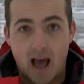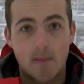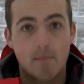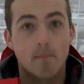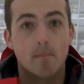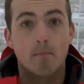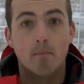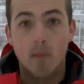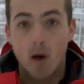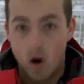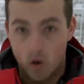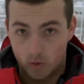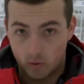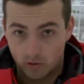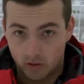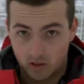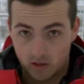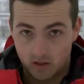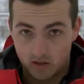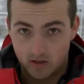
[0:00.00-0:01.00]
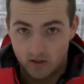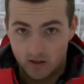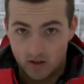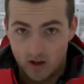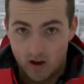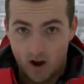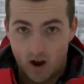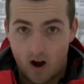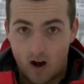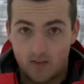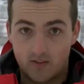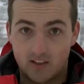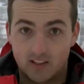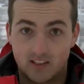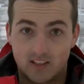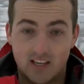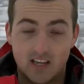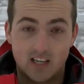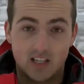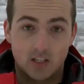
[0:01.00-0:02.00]
at most on the
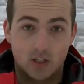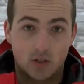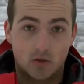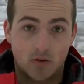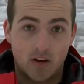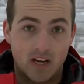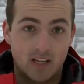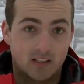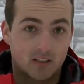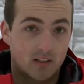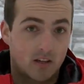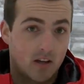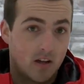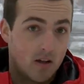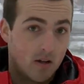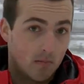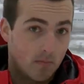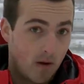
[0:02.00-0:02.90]
city streets,